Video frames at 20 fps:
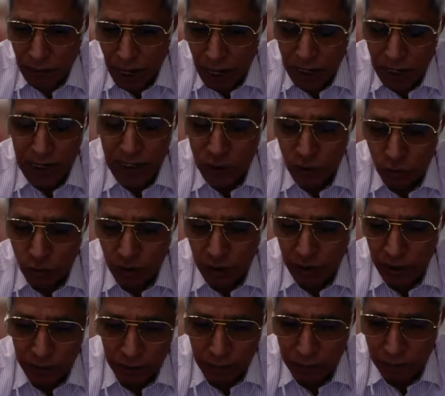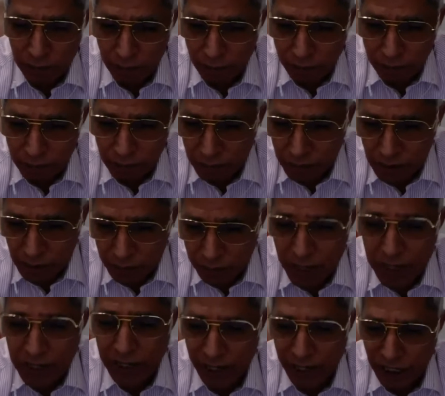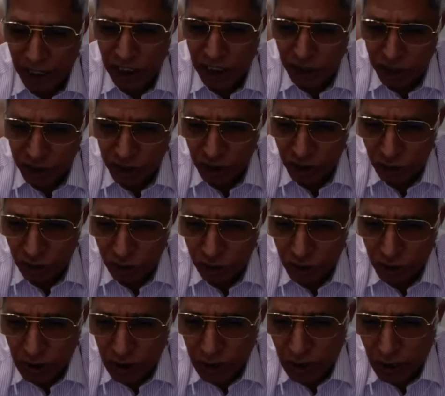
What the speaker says: unless we spend energy, you know,